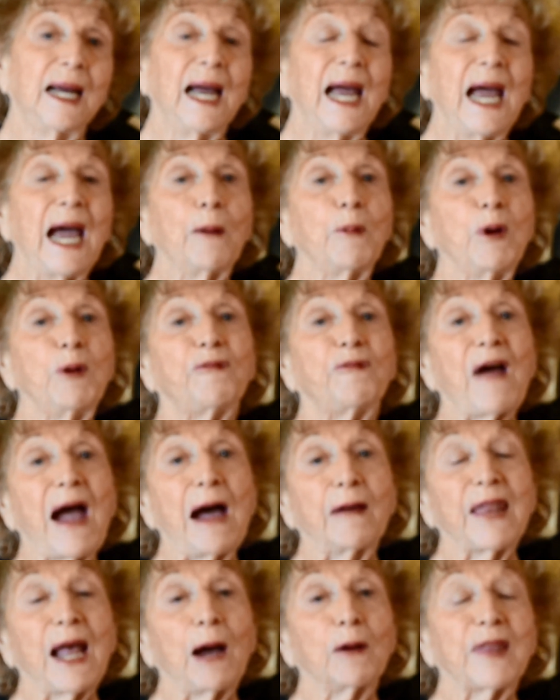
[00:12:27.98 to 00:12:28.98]
And we
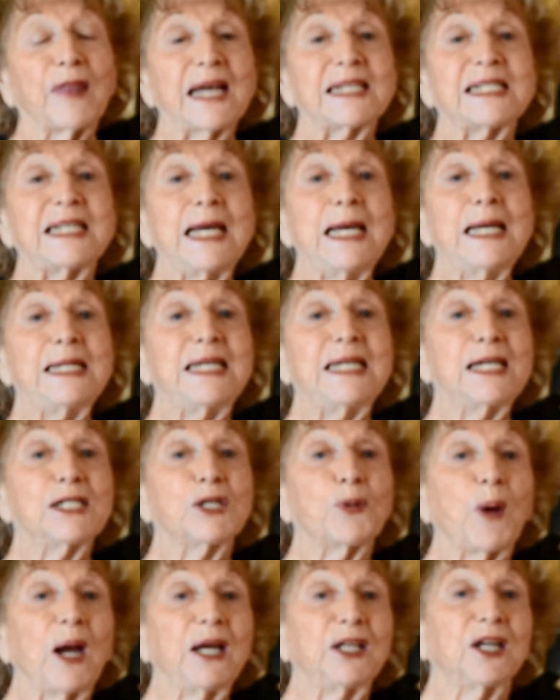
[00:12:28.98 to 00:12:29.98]
found that that's the
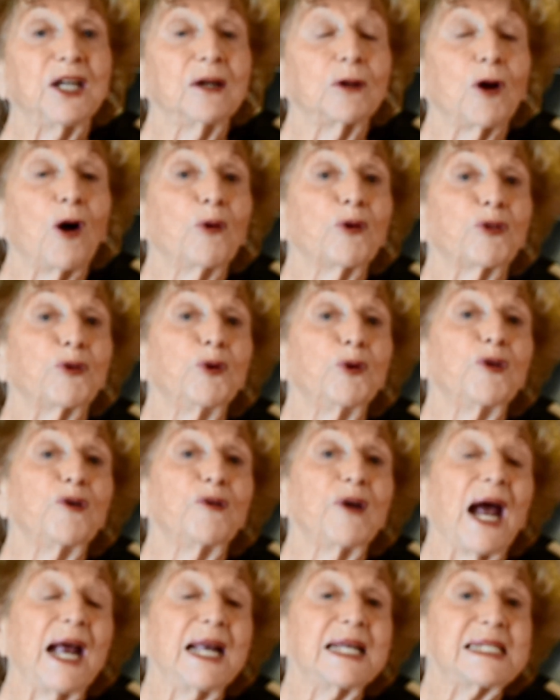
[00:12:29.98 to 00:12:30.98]
easiest way to go through the
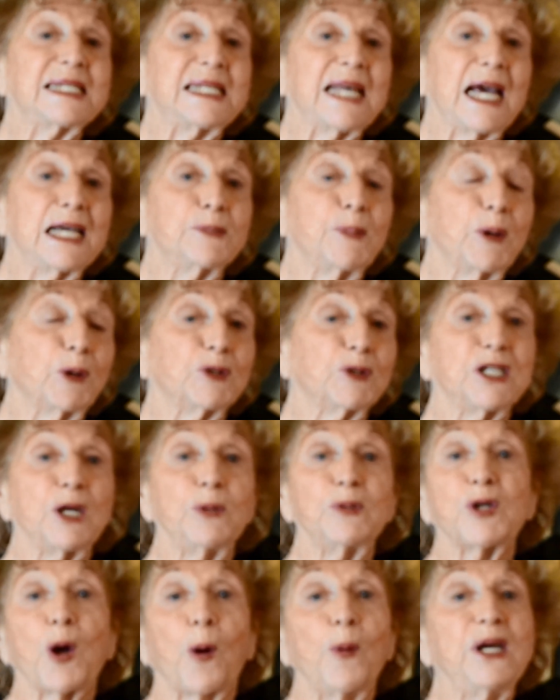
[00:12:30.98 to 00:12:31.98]
United States, because he
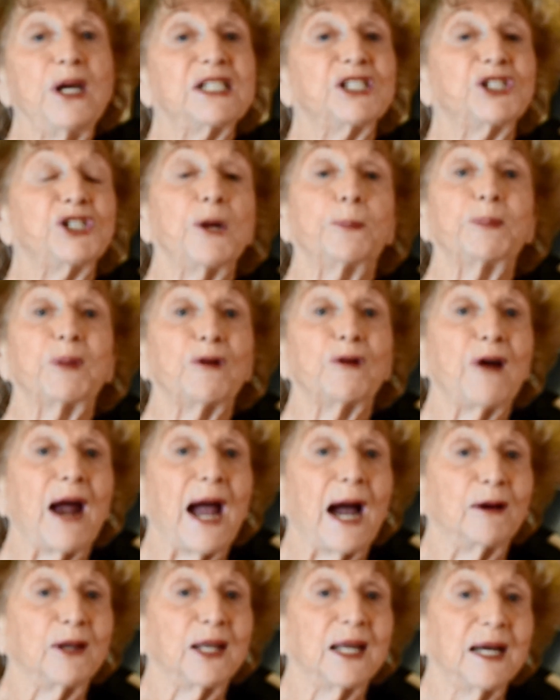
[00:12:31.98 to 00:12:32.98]
was always shipped
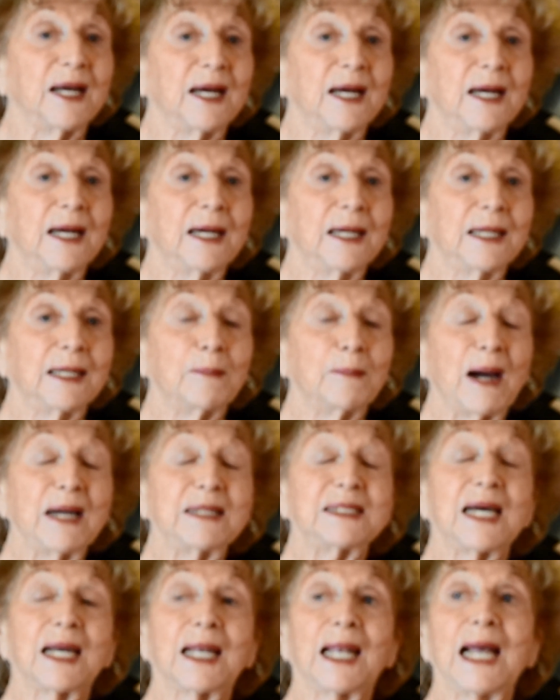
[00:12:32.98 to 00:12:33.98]
around, my
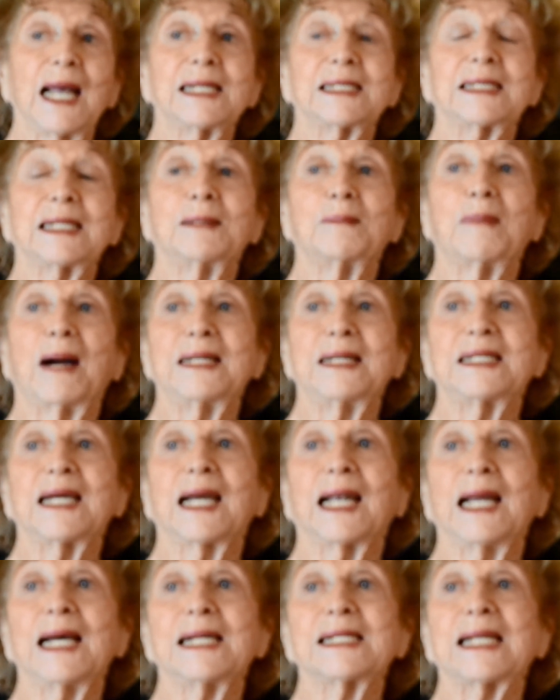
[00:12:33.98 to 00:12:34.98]
son
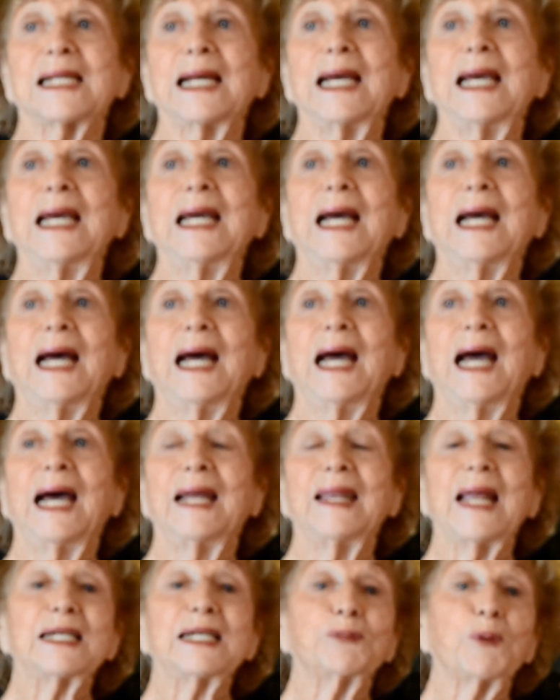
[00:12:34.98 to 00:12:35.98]
Leslie,
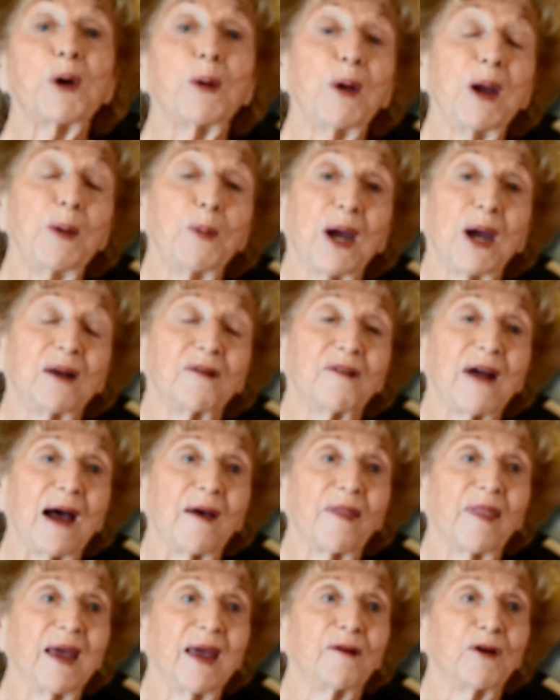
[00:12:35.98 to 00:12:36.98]
and that's where we went
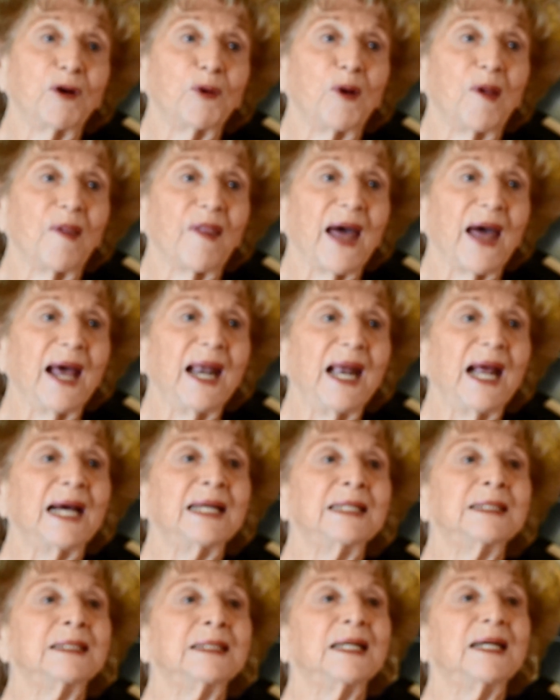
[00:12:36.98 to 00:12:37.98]
around there and all that. And